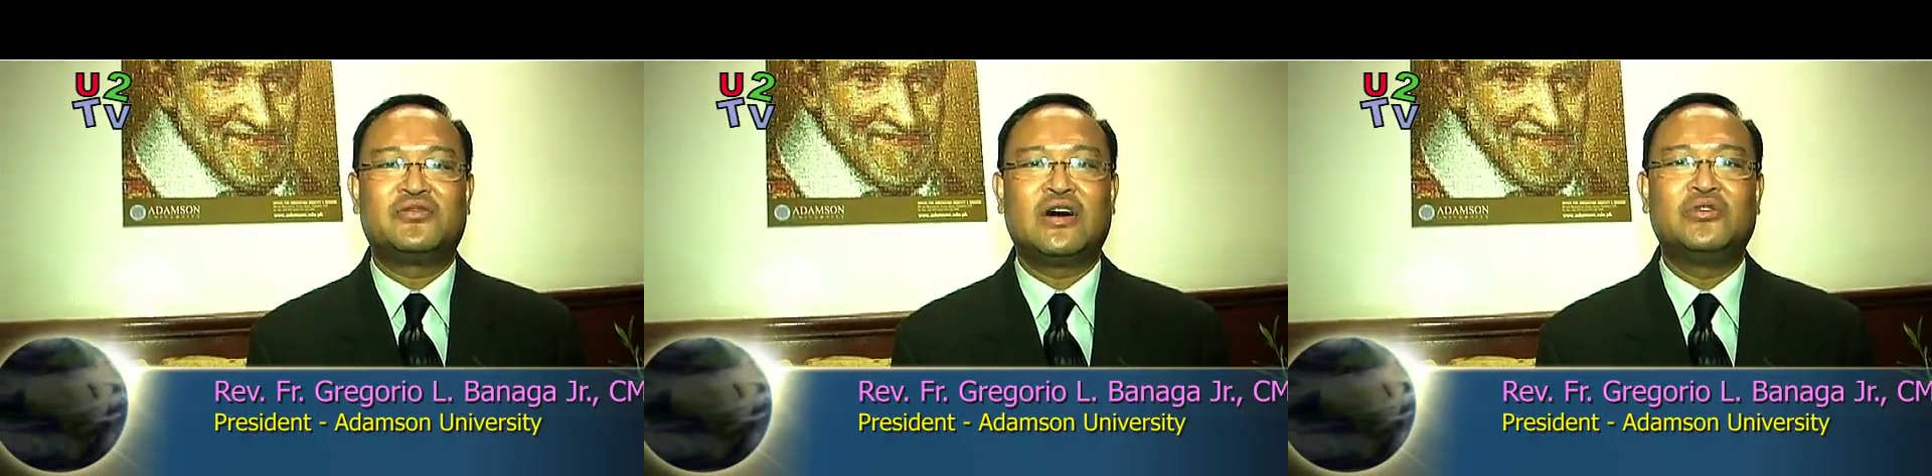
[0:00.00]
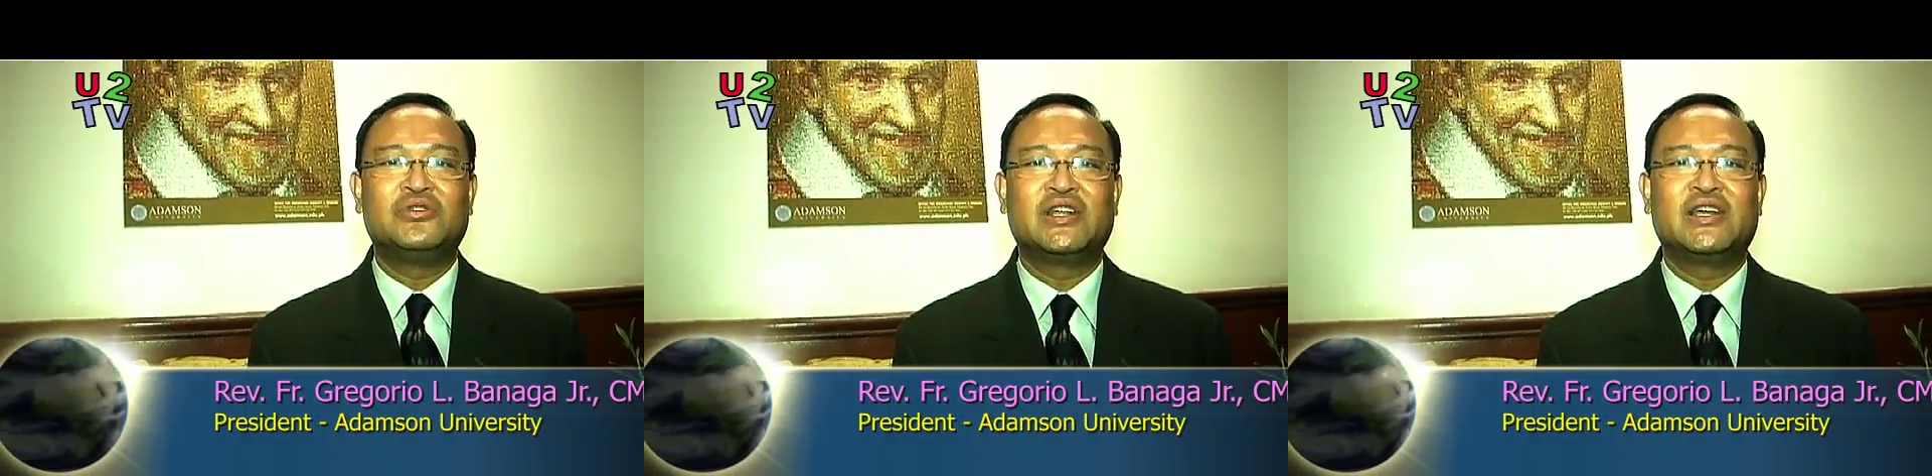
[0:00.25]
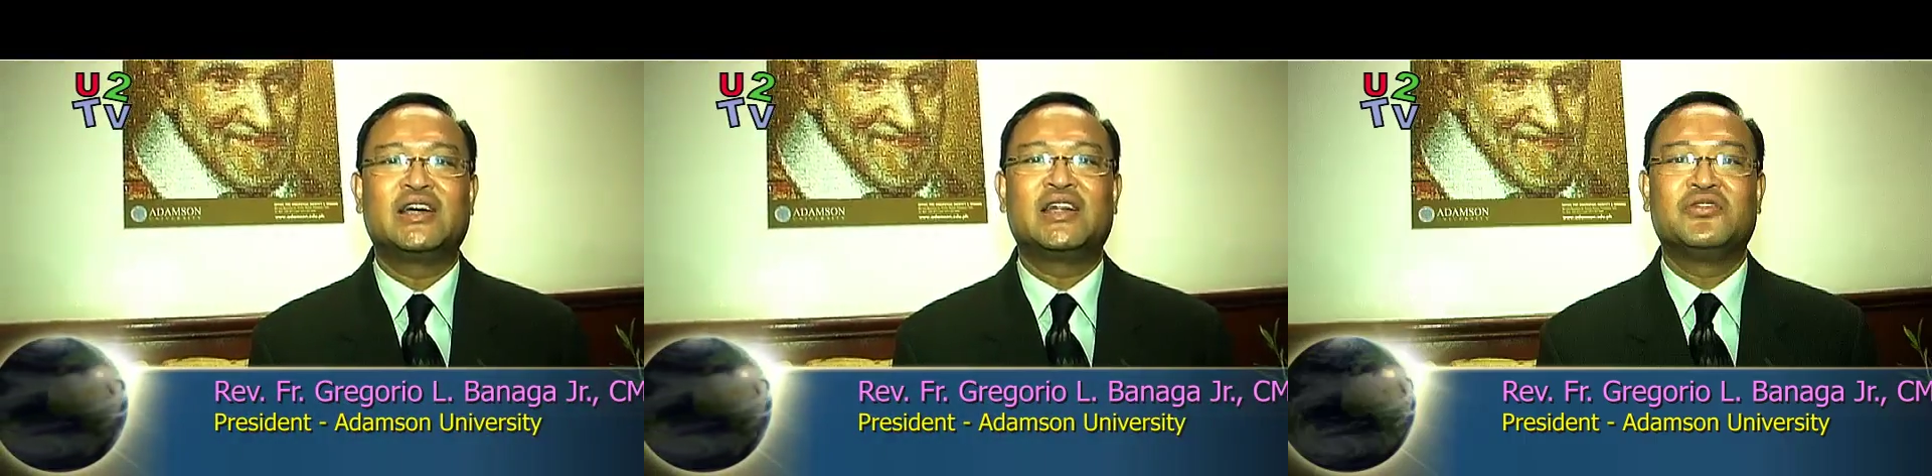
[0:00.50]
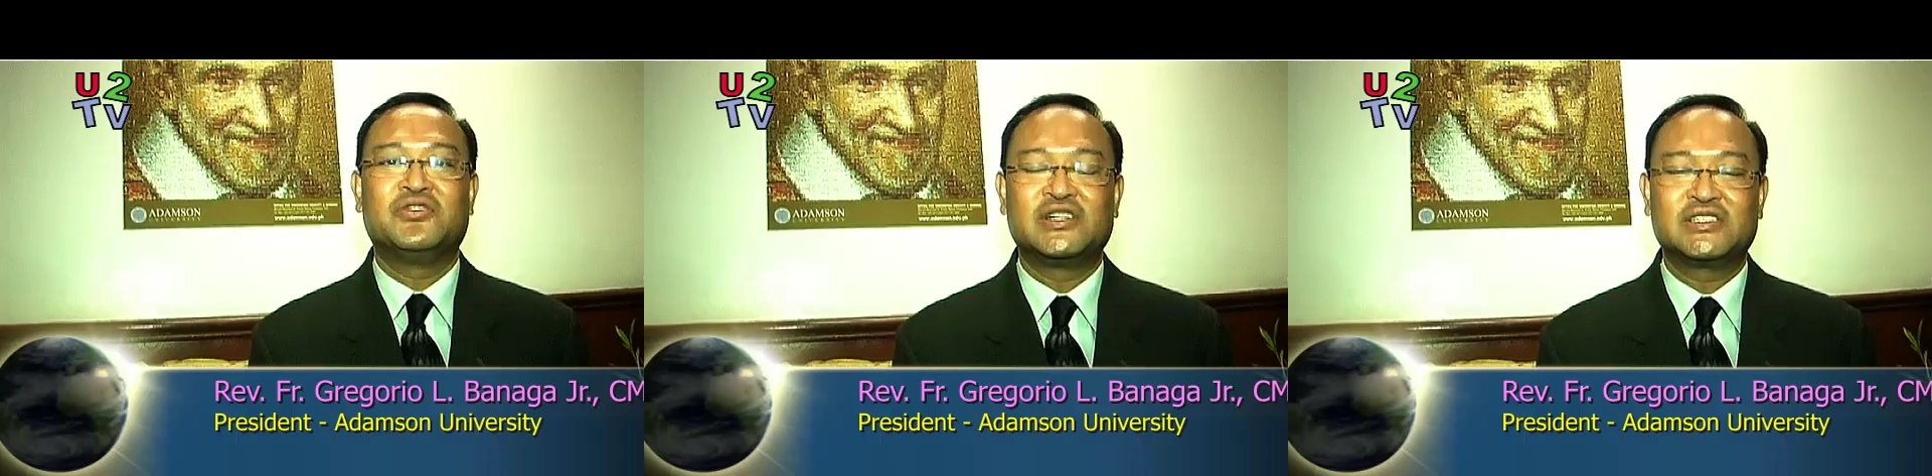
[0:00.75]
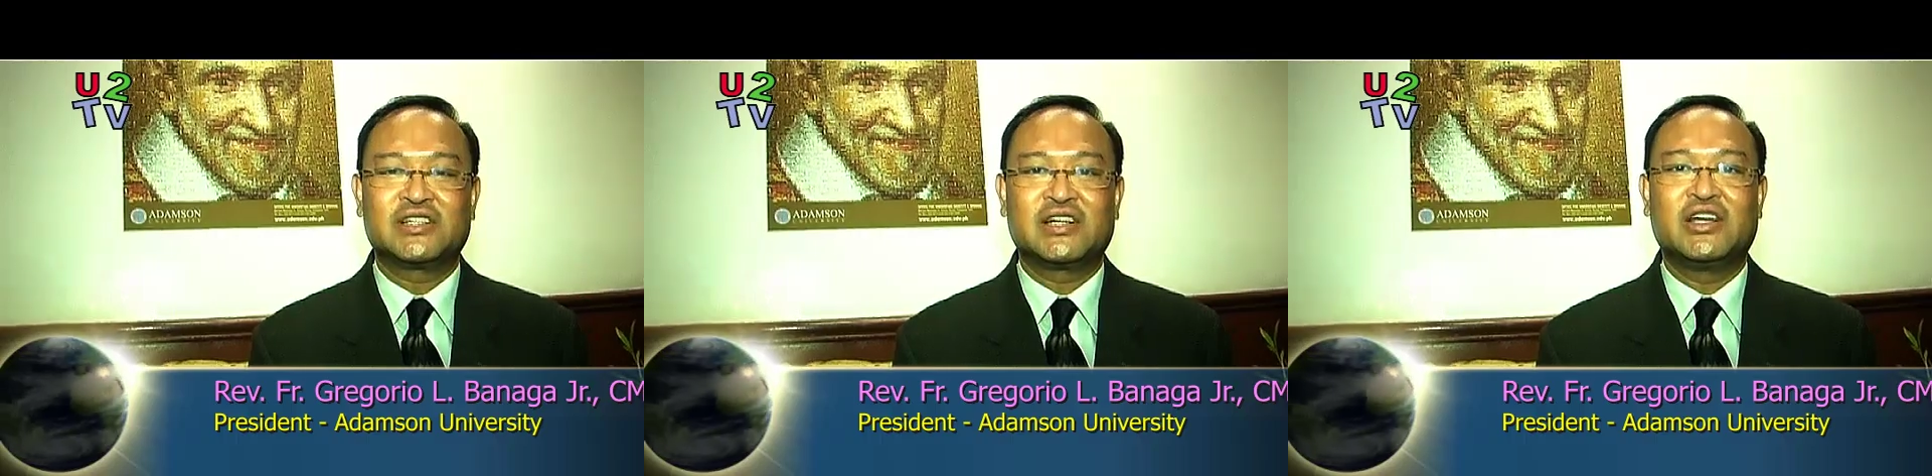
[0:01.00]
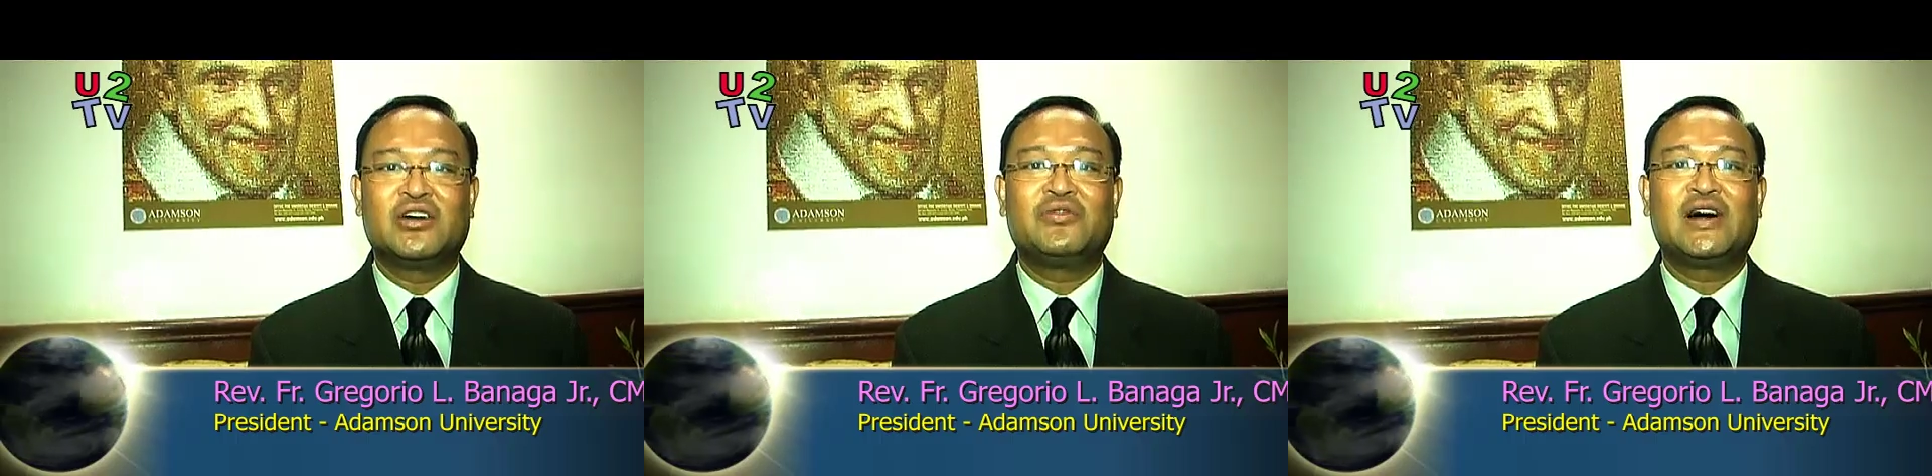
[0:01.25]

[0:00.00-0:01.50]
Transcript: founding anniversary of